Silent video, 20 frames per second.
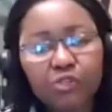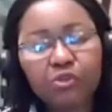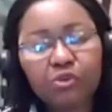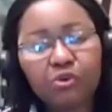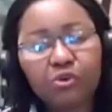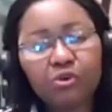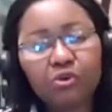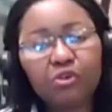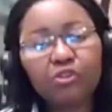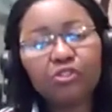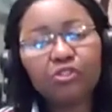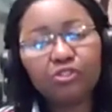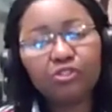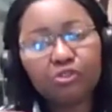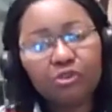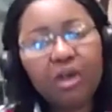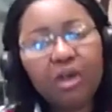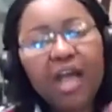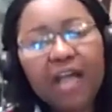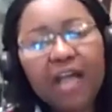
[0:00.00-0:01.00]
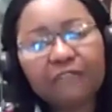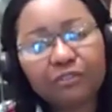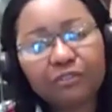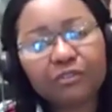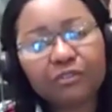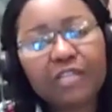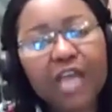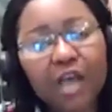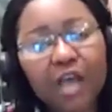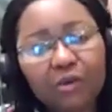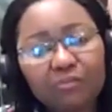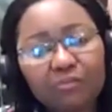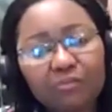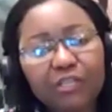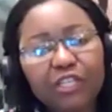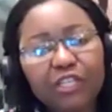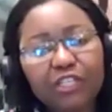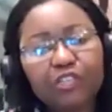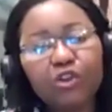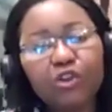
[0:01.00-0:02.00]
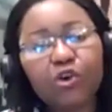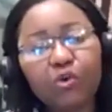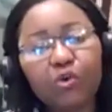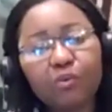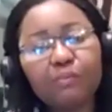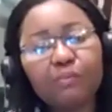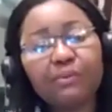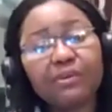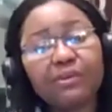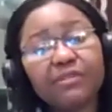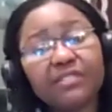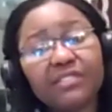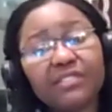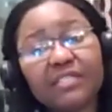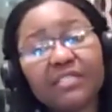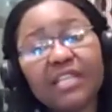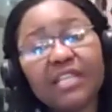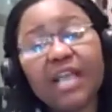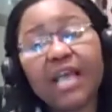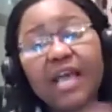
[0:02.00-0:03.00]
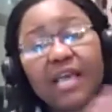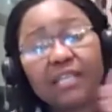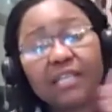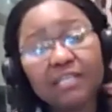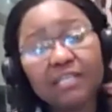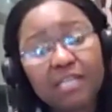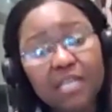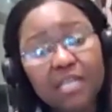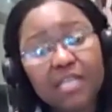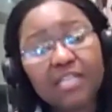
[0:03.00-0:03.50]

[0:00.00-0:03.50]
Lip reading: So you have to now be your own person and